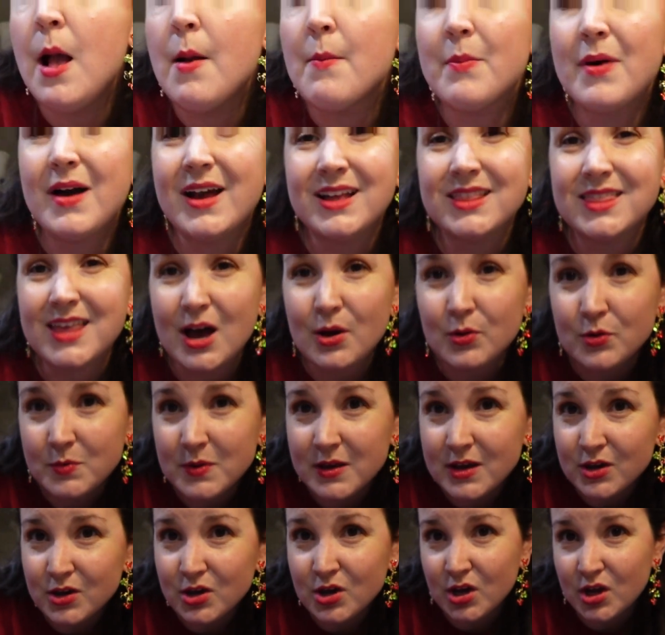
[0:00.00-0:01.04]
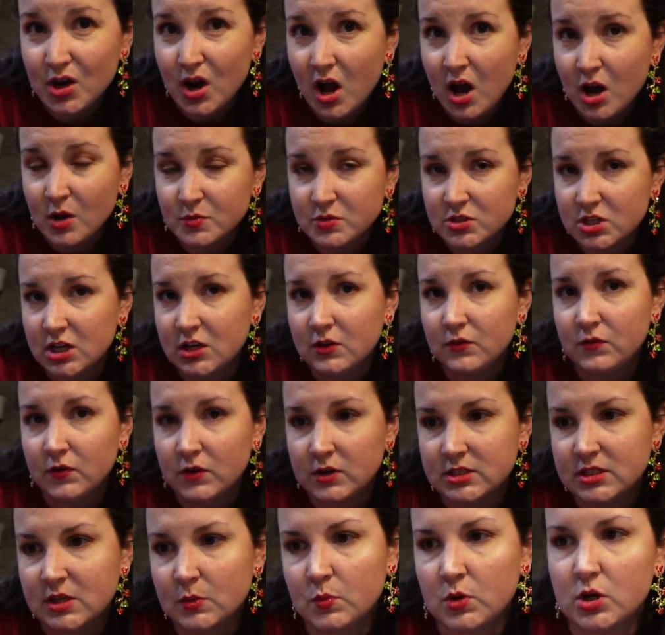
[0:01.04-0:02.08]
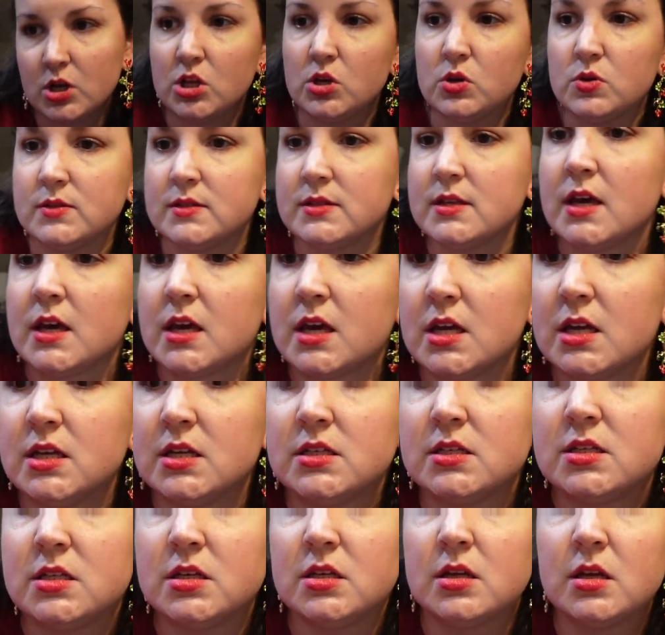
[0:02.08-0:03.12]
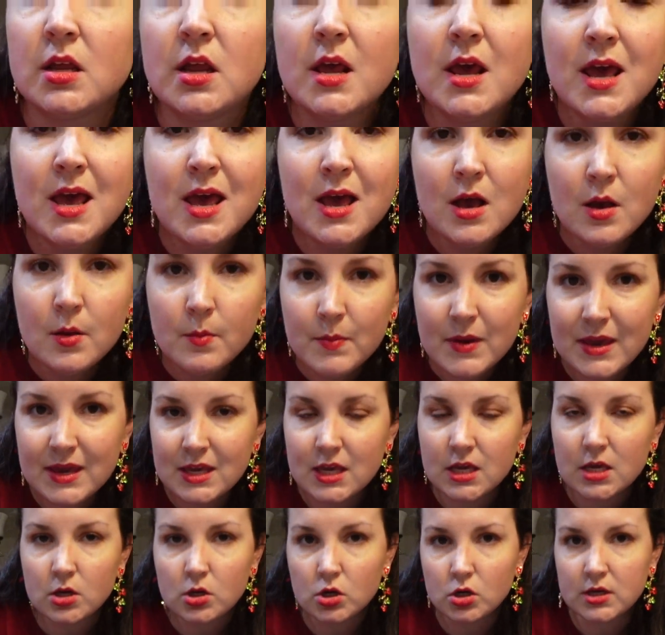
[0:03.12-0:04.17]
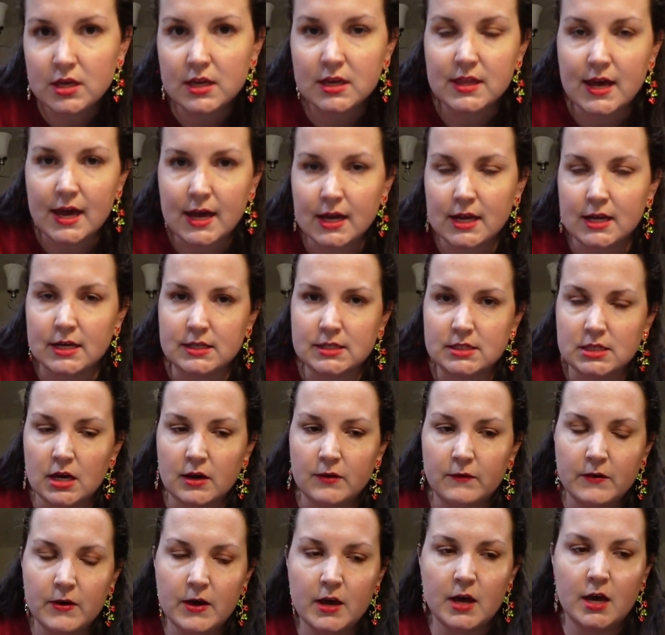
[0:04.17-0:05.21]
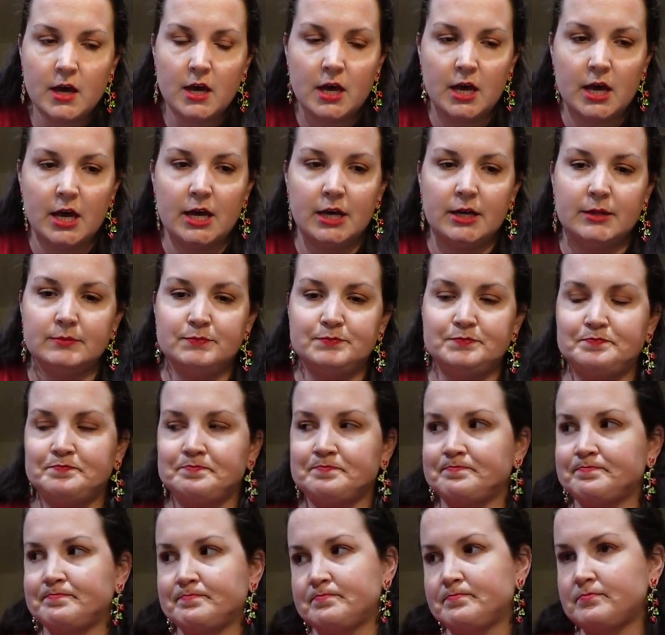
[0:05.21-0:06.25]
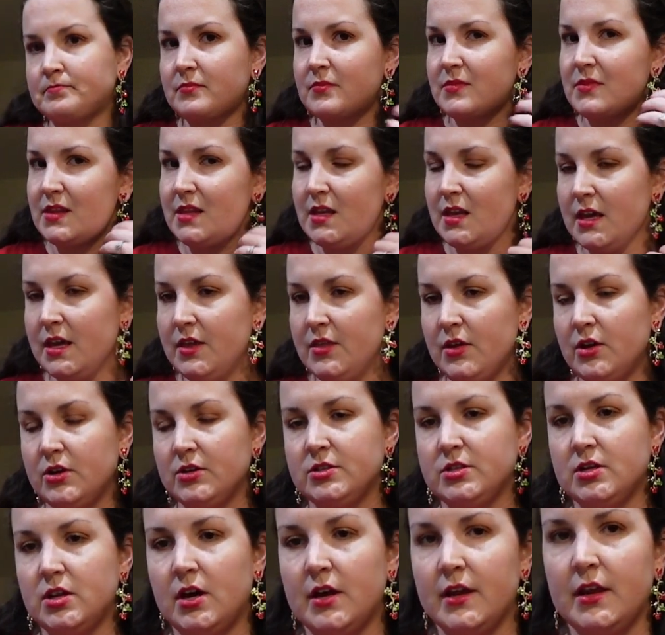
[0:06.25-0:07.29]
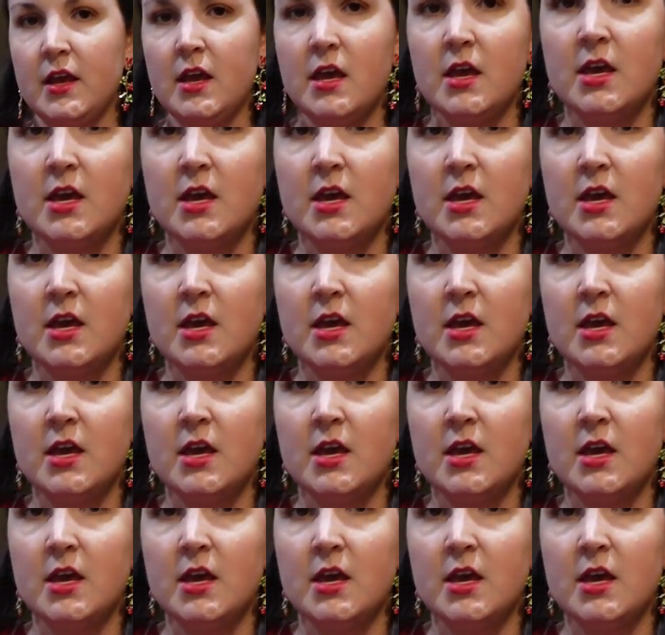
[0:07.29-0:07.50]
But that would be a good option for someone who's like into baking, cooking, that kind of stuff. And that's not